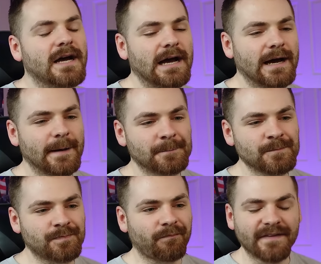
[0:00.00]

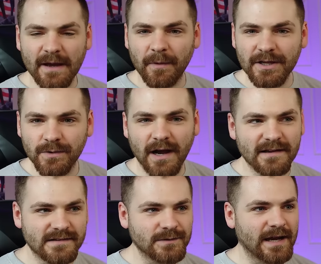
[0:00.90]
And that way you
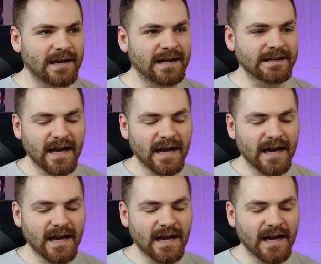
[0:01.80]
guys still get, like,